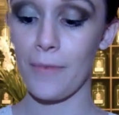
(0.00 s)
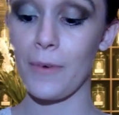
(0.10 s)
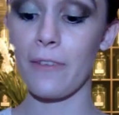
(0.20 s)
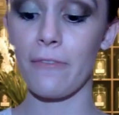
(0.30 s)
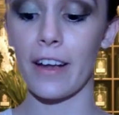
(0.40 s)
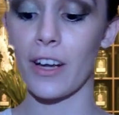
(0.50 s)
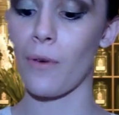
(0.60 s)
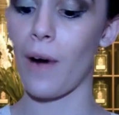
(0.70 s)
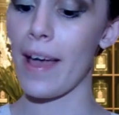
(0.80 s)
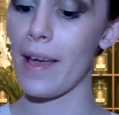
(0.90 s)
When you find a
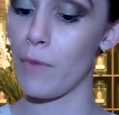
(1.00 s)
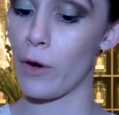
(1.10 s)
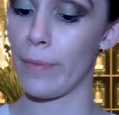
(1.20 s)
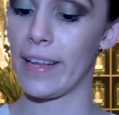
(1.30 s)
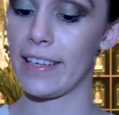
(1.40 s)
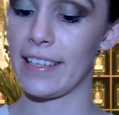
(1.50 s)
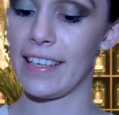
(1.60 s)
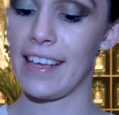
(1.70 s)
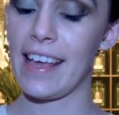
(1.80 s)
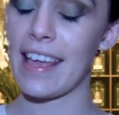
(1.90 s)
quiet moment,
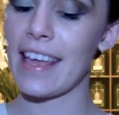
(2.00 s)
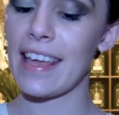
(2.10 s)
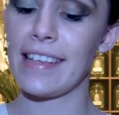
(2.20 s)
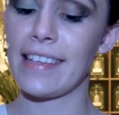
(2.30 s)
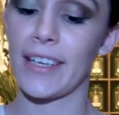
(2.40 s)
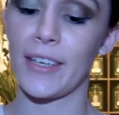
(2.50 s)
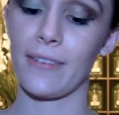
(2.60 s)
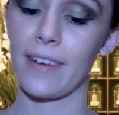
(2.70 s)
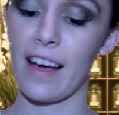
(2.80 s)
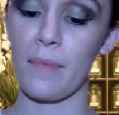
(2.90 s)
ease into
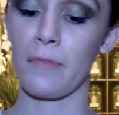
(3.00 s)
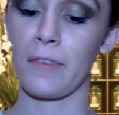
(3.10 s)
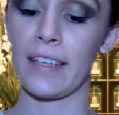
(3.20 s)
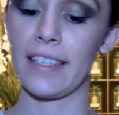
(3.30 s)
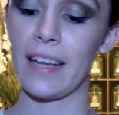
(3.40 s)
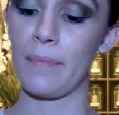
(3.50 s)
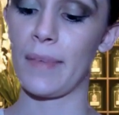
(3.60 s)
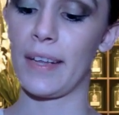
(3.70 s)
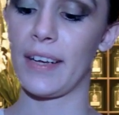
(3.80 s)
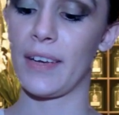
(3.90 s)
a cup of
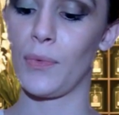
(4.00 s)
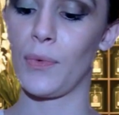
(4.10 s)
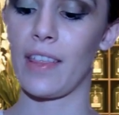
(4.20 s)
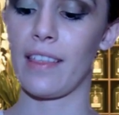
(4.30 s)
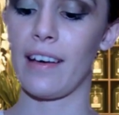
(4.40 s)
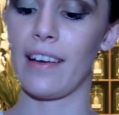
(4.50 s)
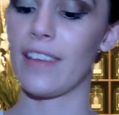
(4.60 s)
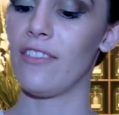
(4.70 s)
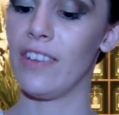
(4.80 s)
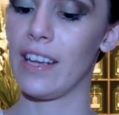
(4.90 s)
contentment with
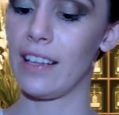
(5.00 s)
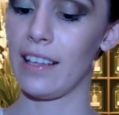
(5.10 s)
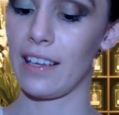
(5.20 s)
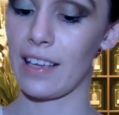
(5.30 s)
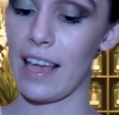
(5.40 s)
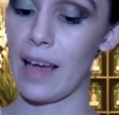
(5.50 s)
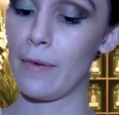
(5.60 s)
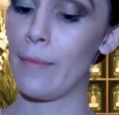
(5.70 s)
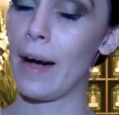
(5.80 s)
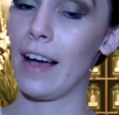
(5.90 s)
honey vanilla
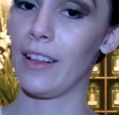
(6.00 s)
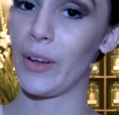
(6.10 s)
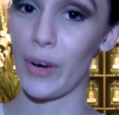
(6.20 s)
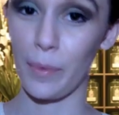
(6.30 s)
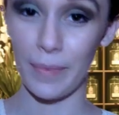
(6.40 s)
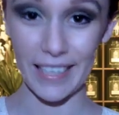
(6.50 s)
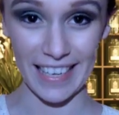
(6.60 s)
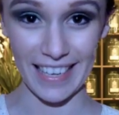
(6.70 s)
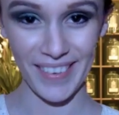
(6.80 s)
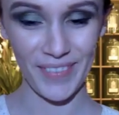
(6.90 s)
chamomile herb tea.